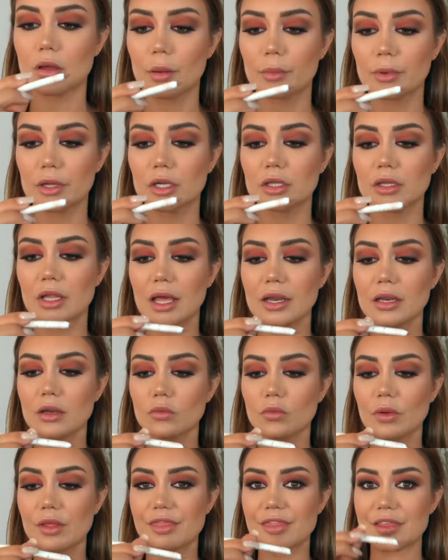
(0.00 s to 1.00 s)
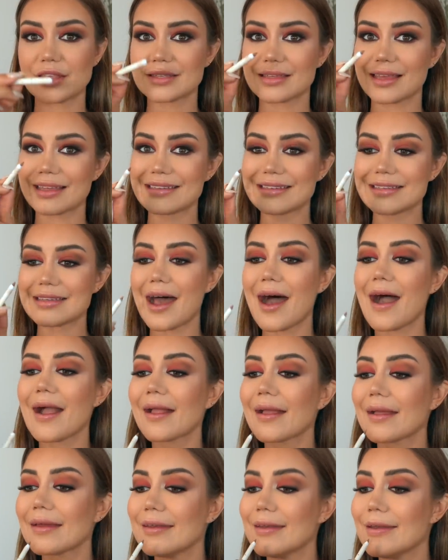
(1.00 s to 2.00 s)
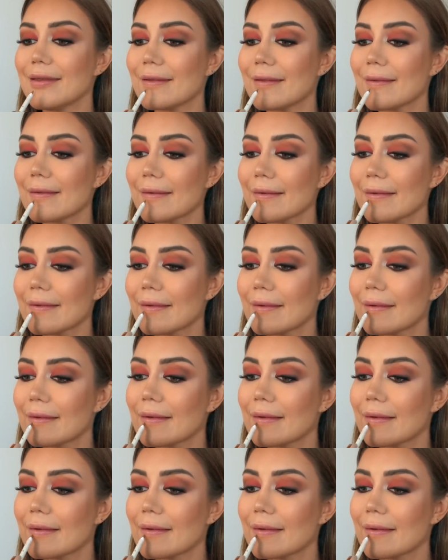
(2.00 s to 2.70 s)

I'm going to line it with this dark nude.